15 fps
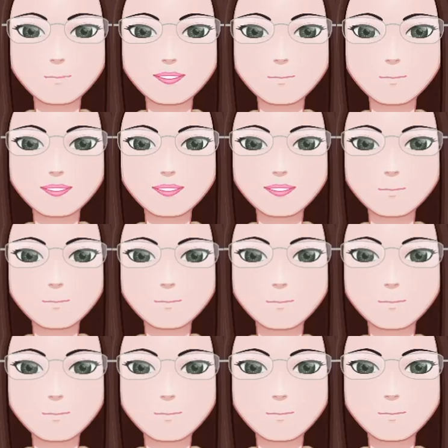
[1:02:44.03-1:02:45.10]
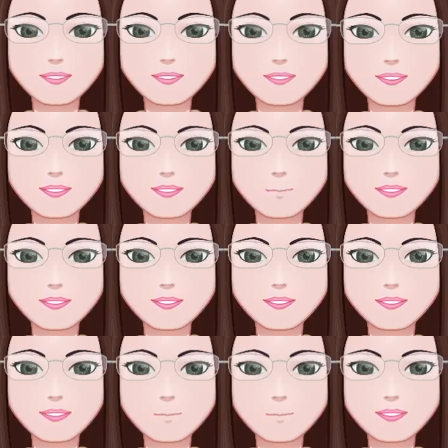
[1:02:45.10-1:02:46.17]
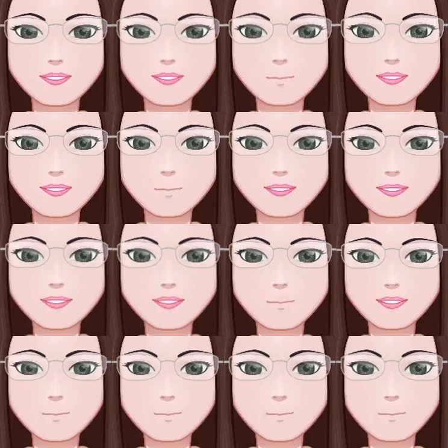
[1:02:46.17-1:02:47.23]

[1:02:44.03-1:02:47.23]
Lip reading: that day, I am in a position to know exactly how many